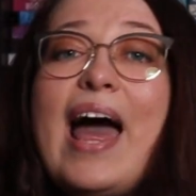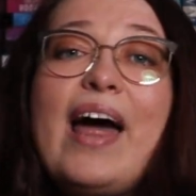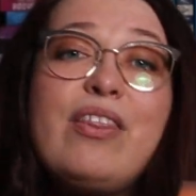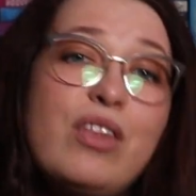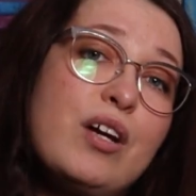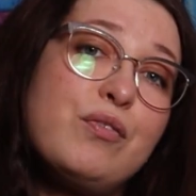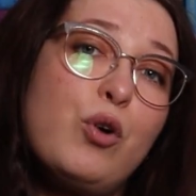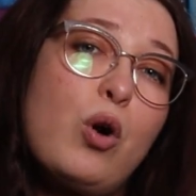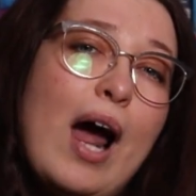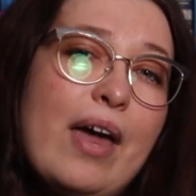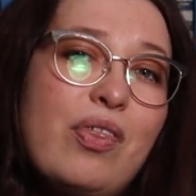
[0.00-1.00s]
and
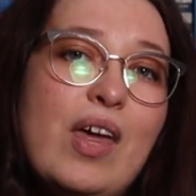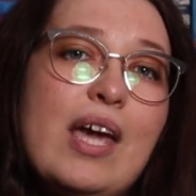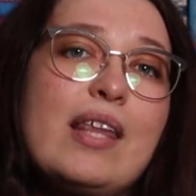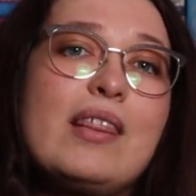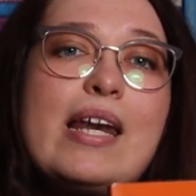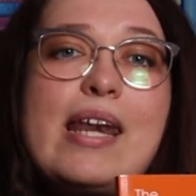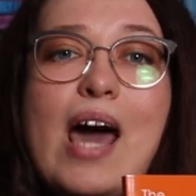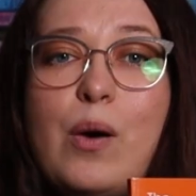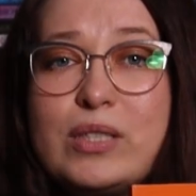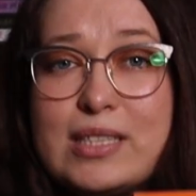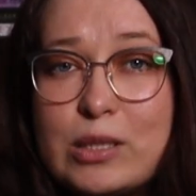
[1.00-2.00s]
therefore I think that
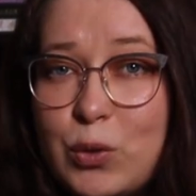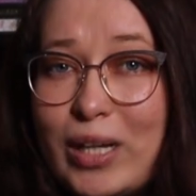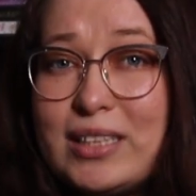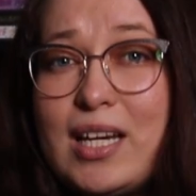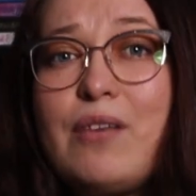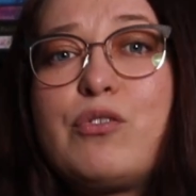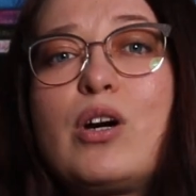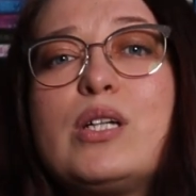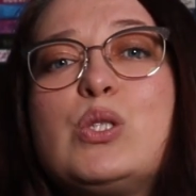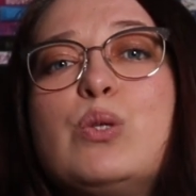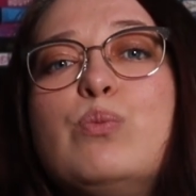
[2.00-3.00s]
now it's a great time for
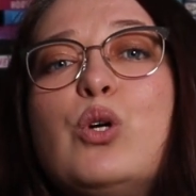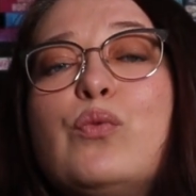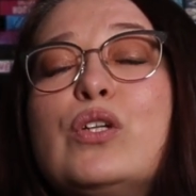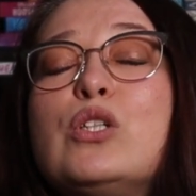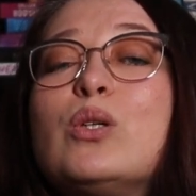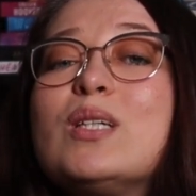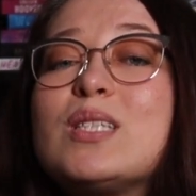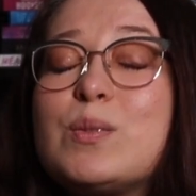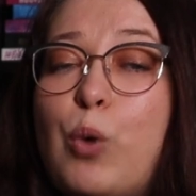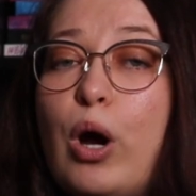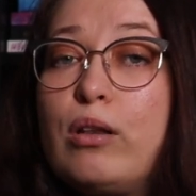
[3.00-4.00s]
us to move into the
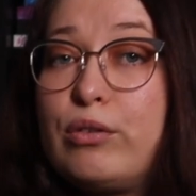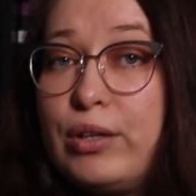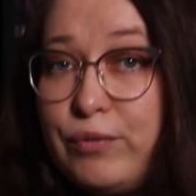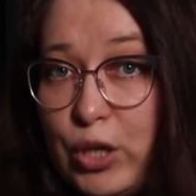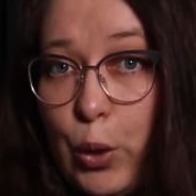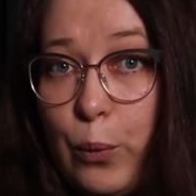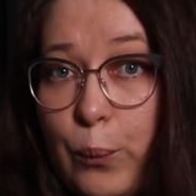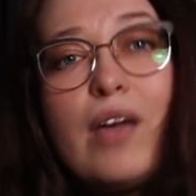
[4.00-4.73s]
spoiler review.